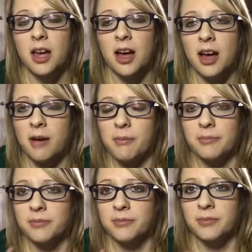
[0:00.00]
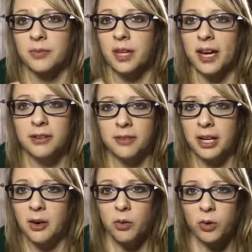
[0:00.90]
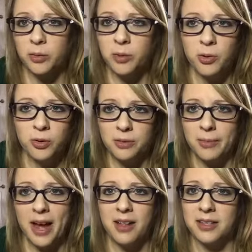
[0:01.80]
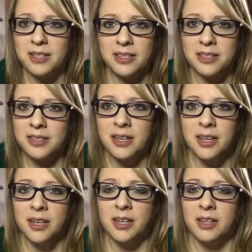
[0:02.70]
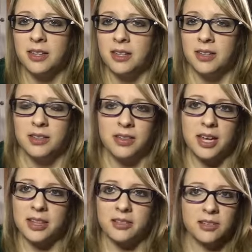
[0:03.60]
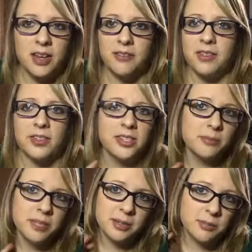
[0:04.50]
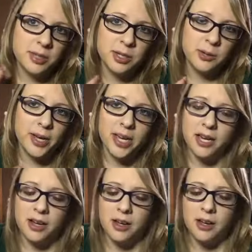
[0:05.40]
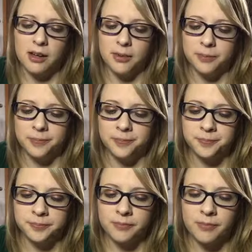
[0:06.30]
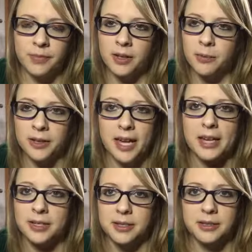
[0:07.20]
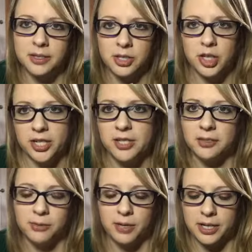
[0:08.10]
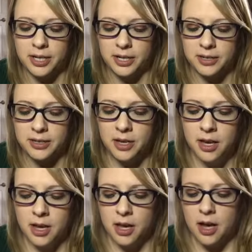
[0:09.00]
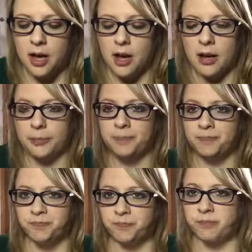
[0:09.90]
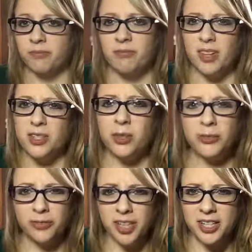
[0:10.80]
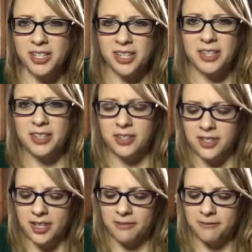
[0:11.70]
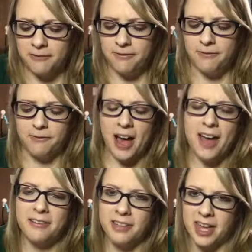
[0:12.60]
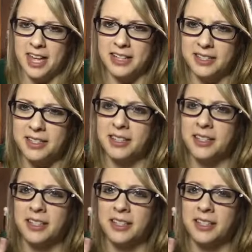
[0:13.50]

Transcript: um, kind of like a hormone imbalance thing. There's a lot of other symptoms to it, um, but that is the gist of what it is. Um, so the first, there's like five things